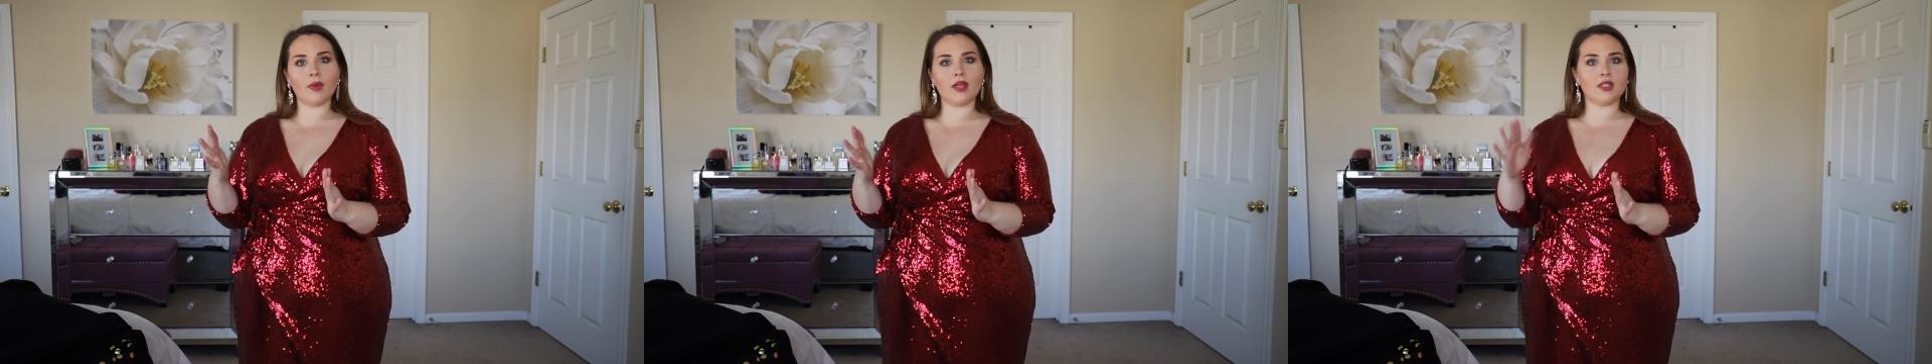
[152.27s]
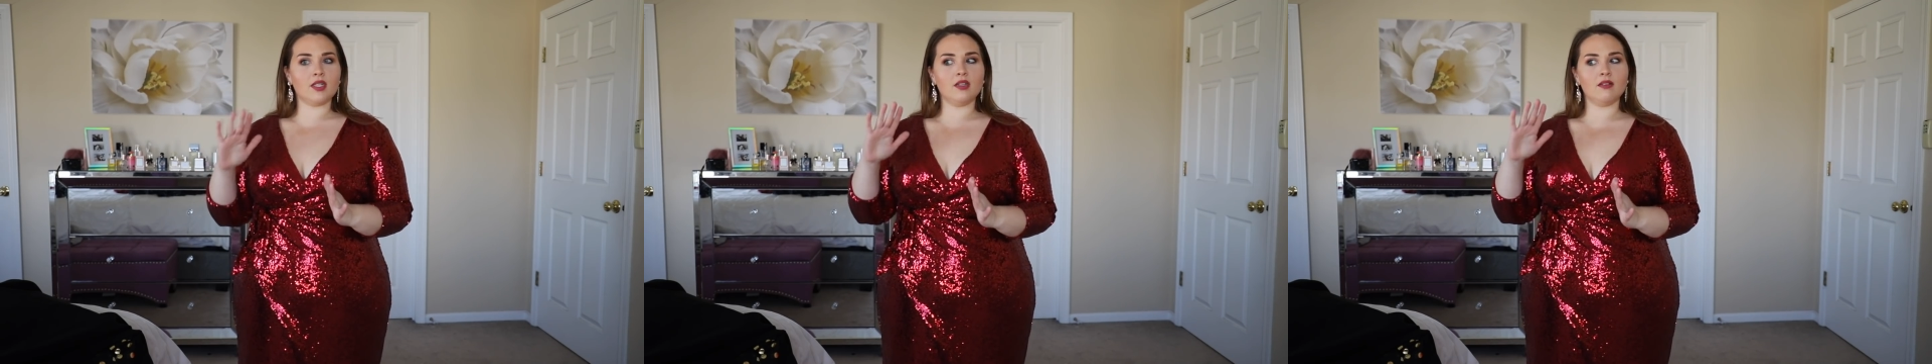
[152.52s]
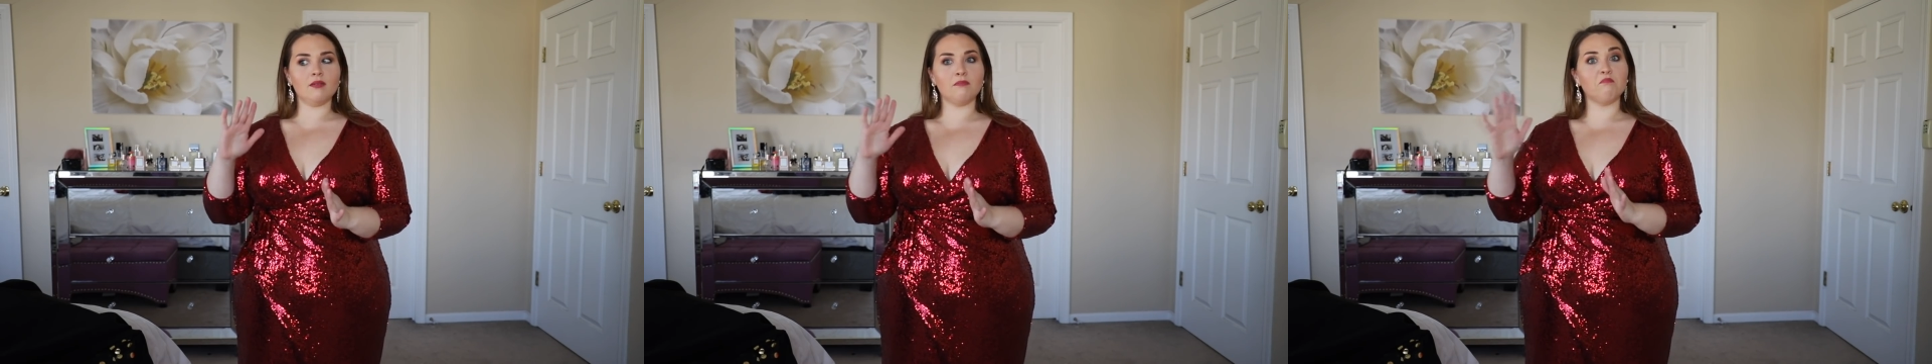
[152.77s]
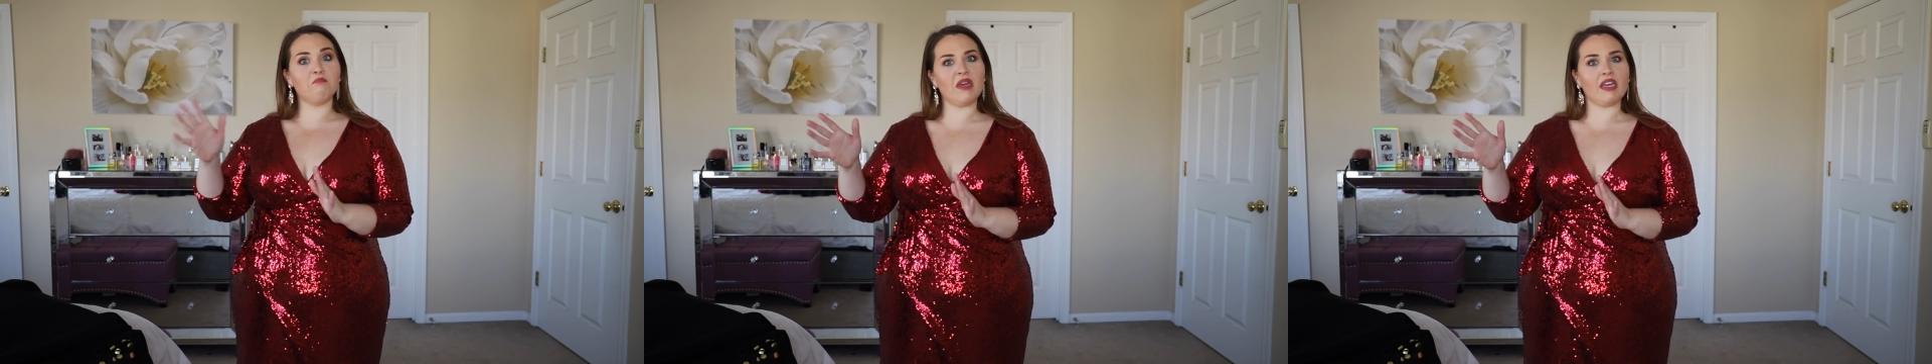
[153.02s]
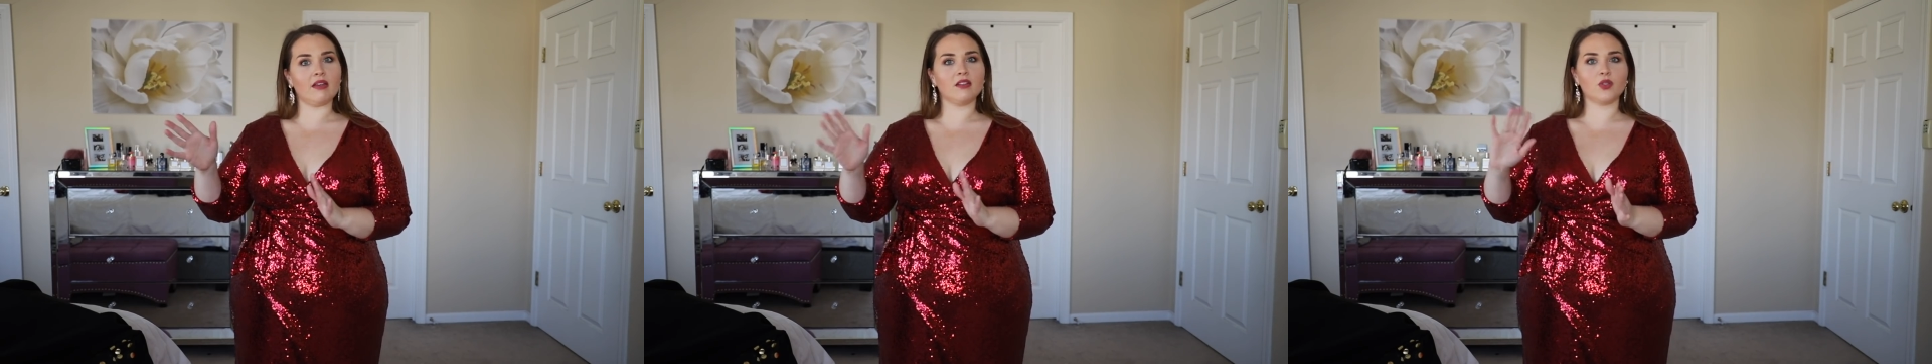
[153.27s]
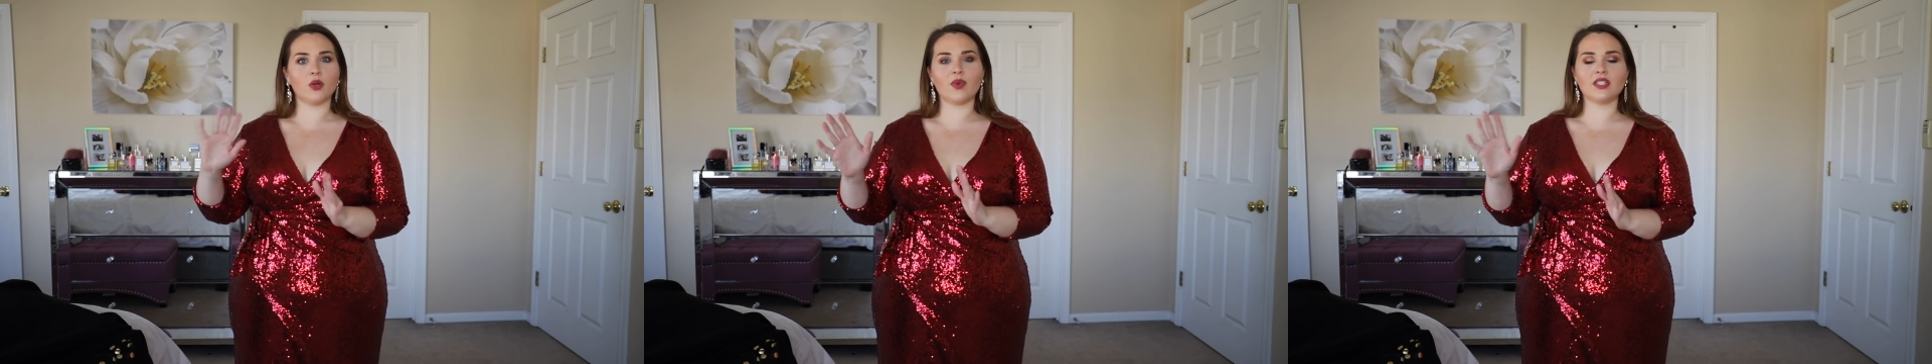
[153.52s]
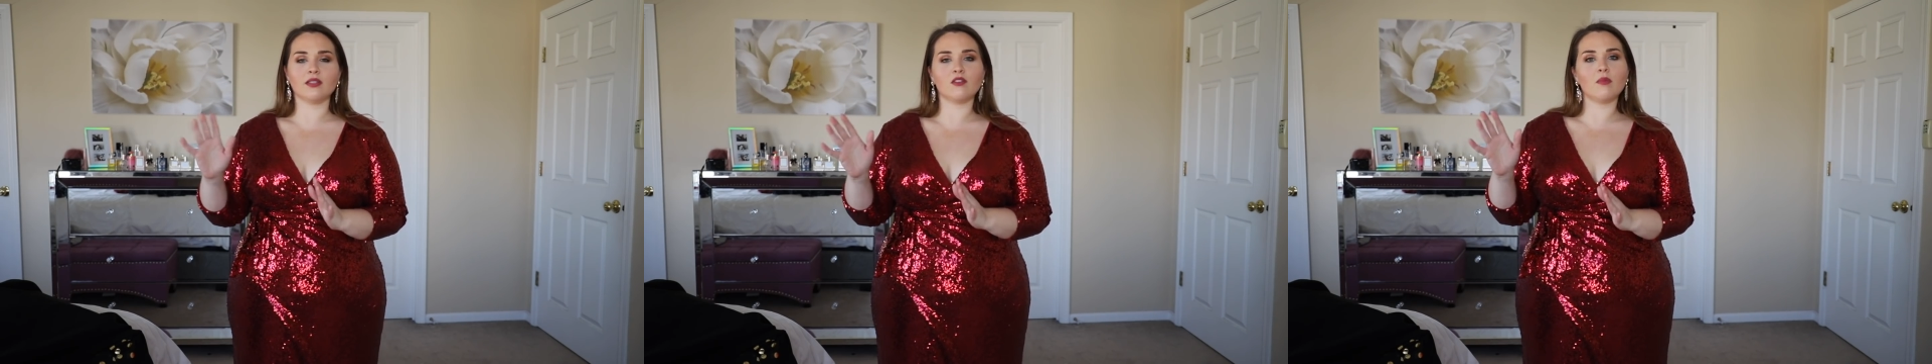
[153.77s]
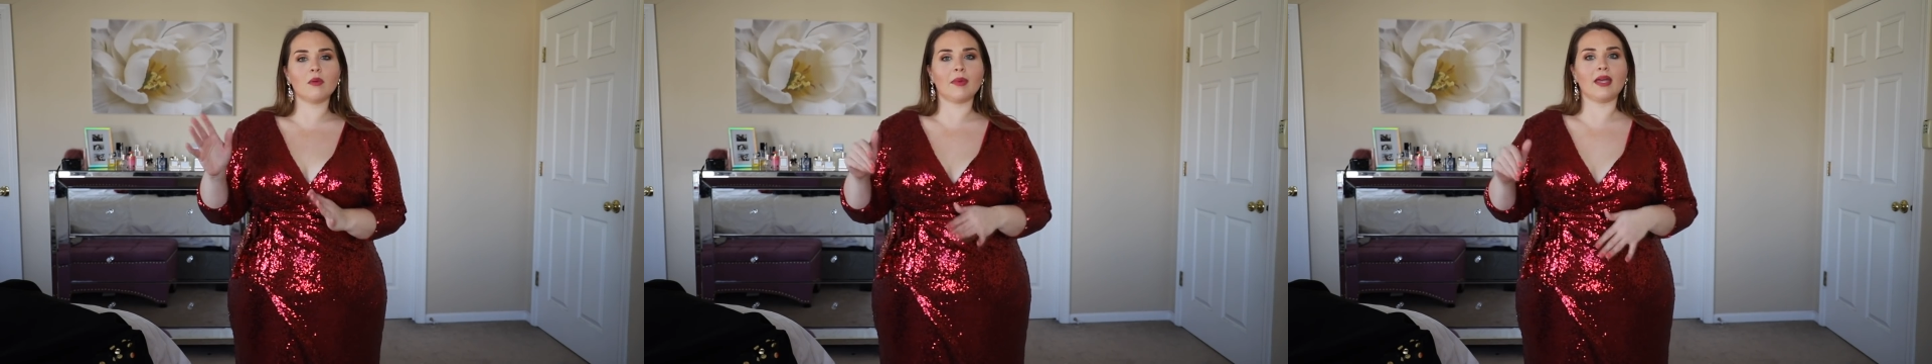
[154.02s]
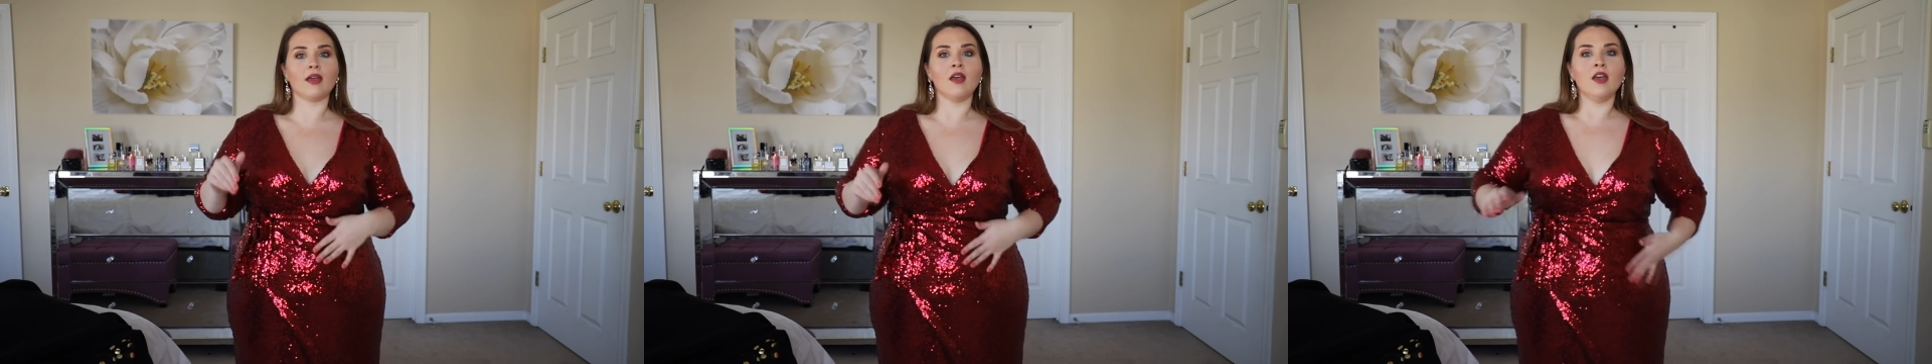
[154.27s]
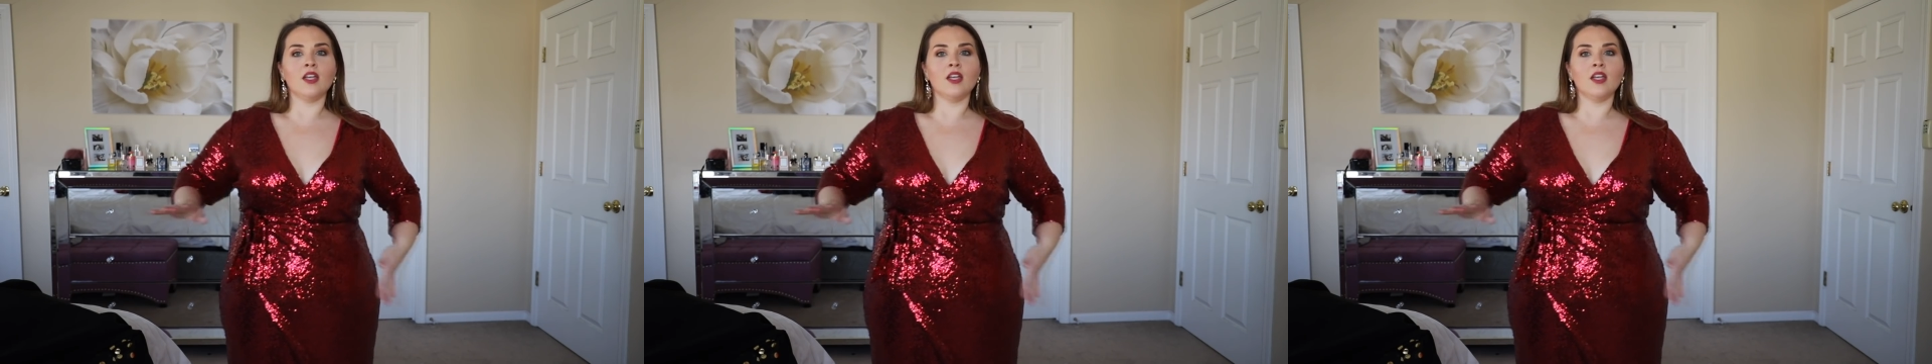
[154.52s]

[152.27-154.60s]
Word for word: bit big, so it runs a little bit big.